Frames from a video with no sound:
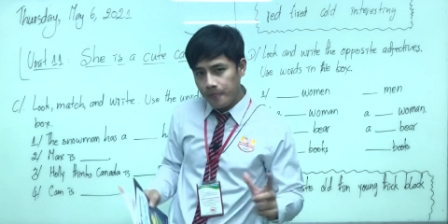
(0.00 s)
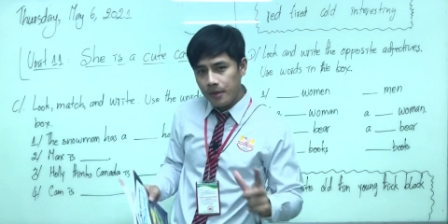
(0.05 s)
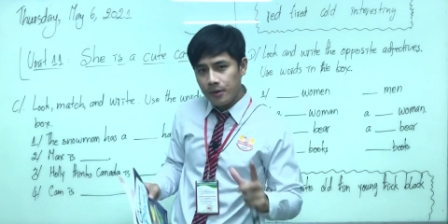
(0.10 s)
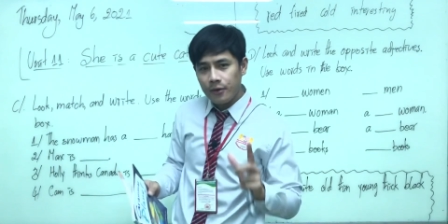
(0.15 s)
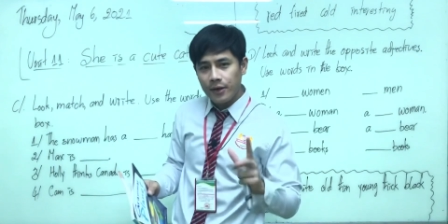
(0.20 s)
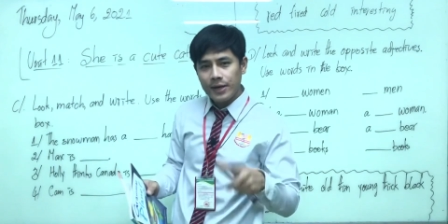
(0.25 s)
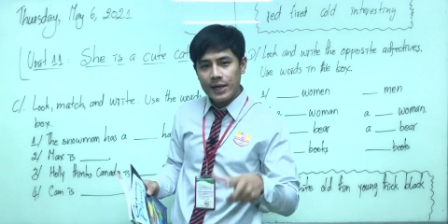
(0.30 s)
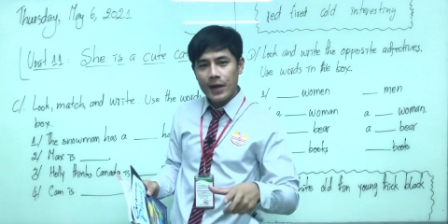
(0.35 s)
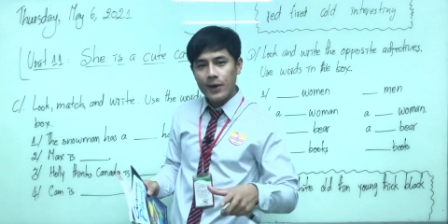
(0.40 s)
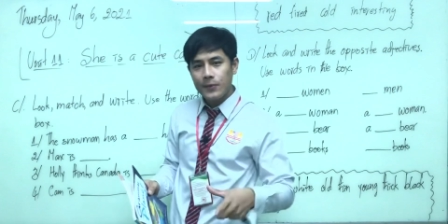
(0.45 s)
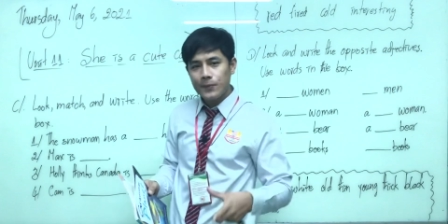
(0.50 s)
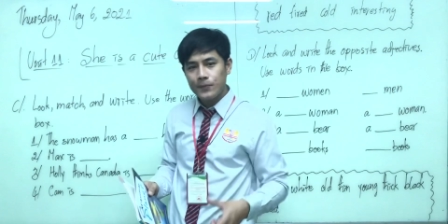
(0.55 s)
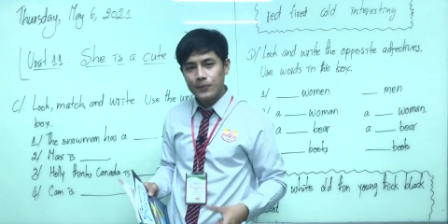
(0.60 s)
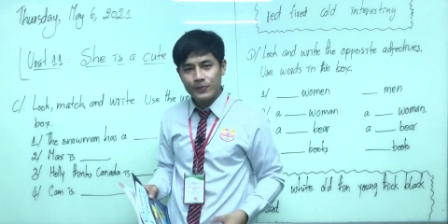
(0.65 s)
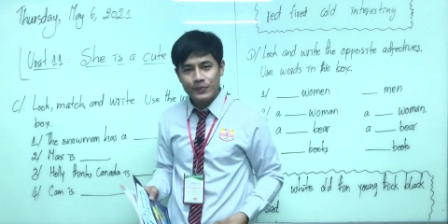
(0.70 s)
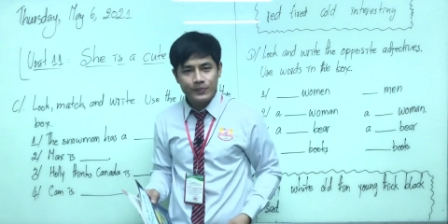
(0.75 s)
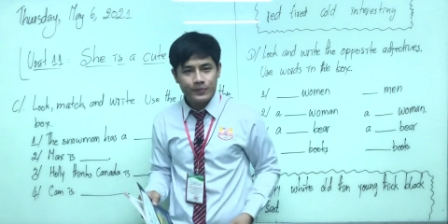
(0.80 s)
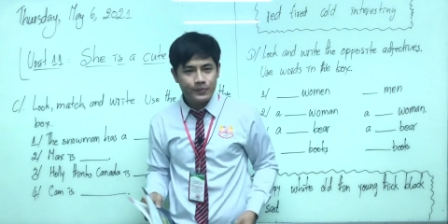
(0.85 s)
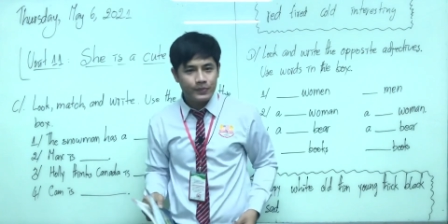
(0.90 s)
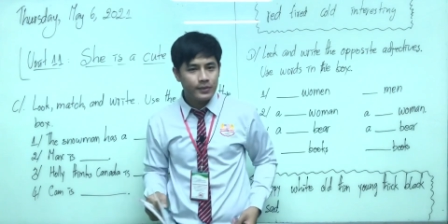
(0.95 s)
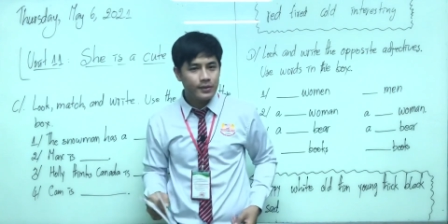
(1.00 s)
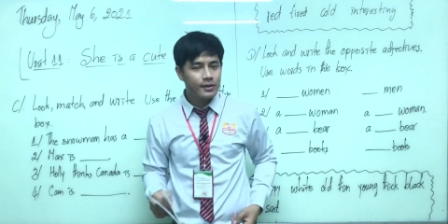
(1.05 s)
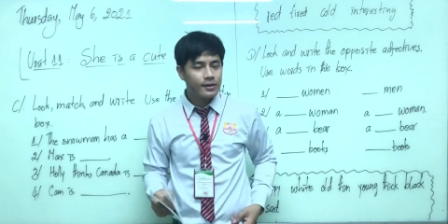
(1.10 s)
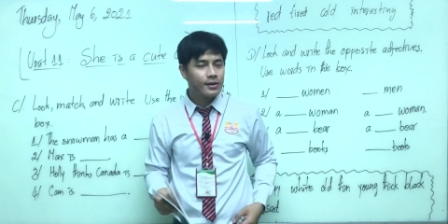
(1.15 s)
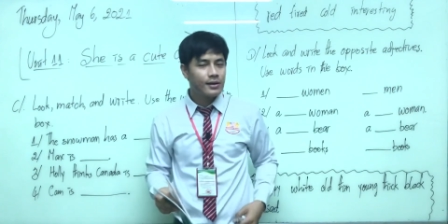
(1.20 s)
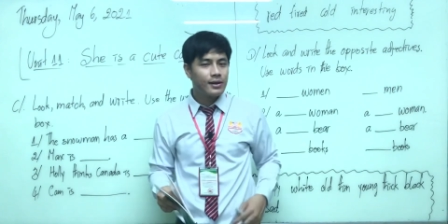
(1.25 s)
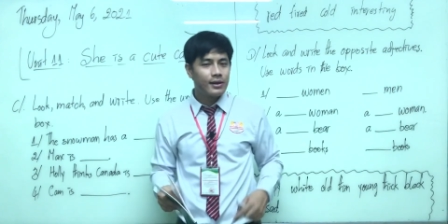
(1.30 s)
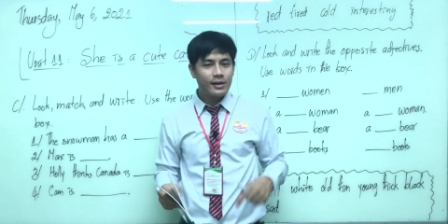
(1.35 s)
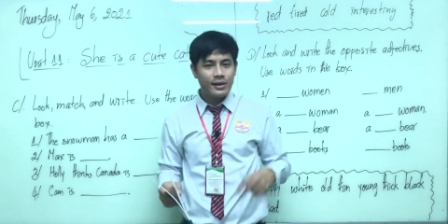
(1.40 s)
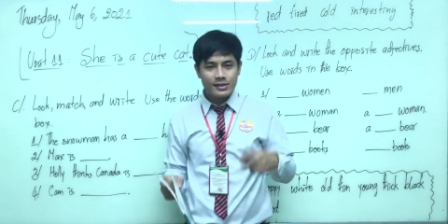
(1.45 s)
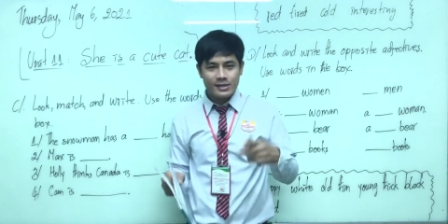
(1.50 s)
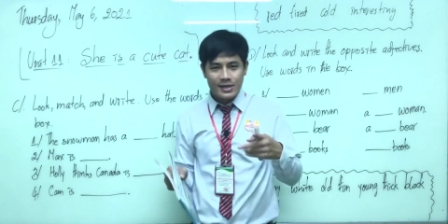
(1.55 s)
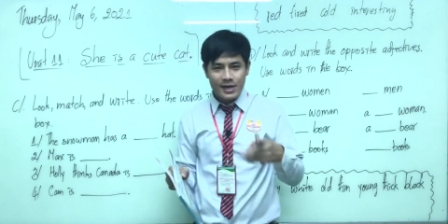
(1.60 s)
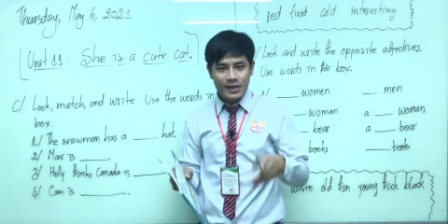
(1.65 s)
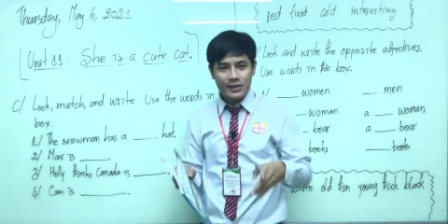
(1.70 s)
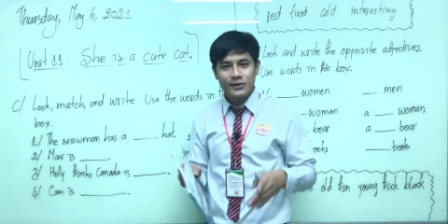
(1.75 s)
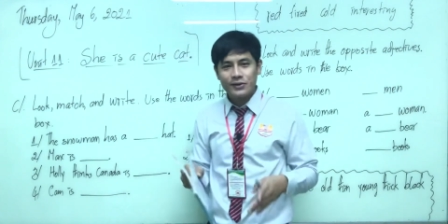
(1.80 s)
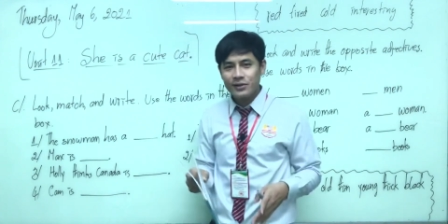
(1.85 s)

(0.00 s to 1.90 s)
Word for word: right now, let's start